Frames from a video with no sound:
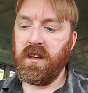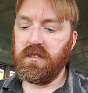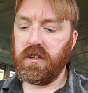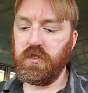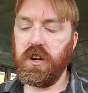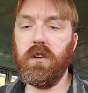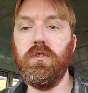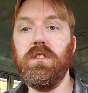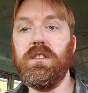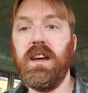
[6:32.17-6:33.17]
So Joe
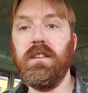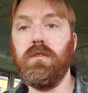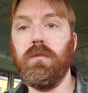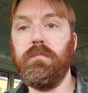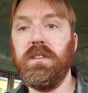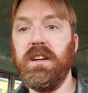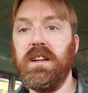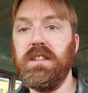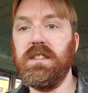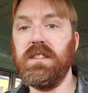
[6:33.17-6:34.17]
just had to
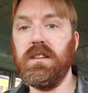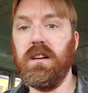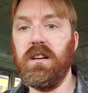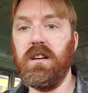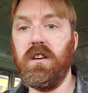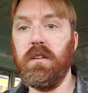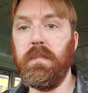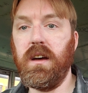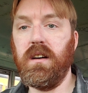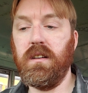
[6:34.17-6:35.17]
replace on
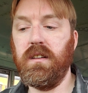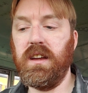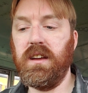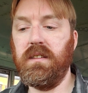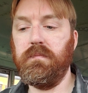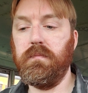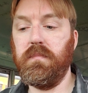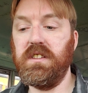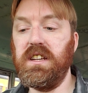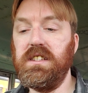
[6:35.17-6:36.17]
a
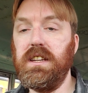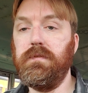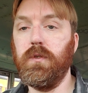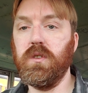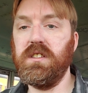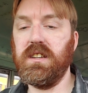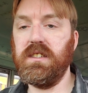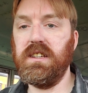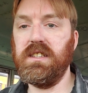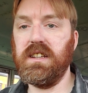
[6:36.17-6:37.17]

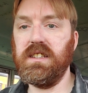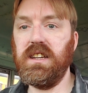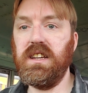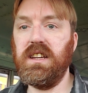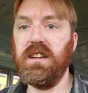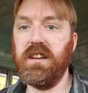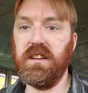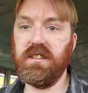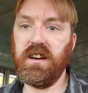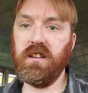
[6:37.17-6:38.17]
DT466E an
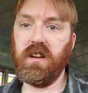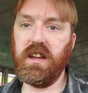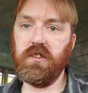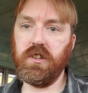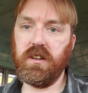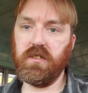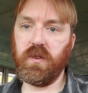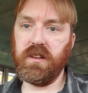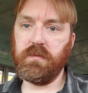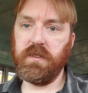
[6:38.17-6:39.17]
entire engine and
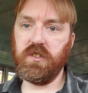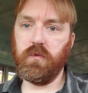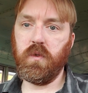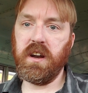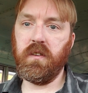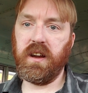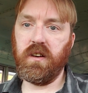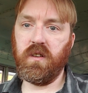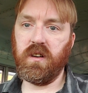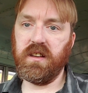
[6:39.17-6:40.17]
transmission wiring
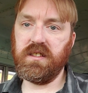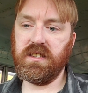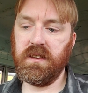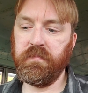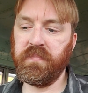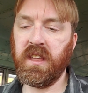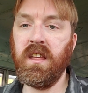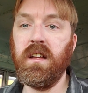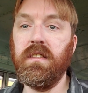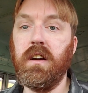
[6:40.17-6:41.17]
harness.
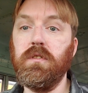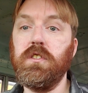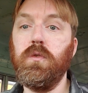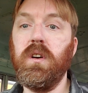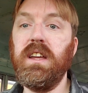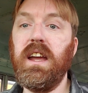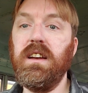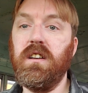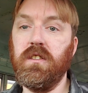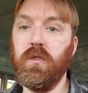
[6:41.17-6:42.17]
That was
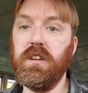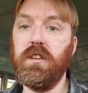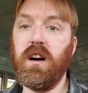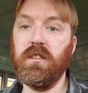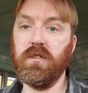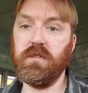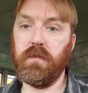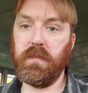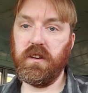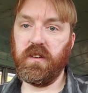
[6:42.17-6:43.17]
$2,800
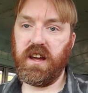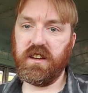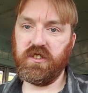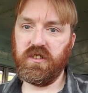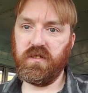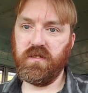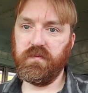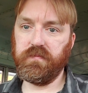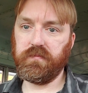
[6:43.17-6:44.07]
from International.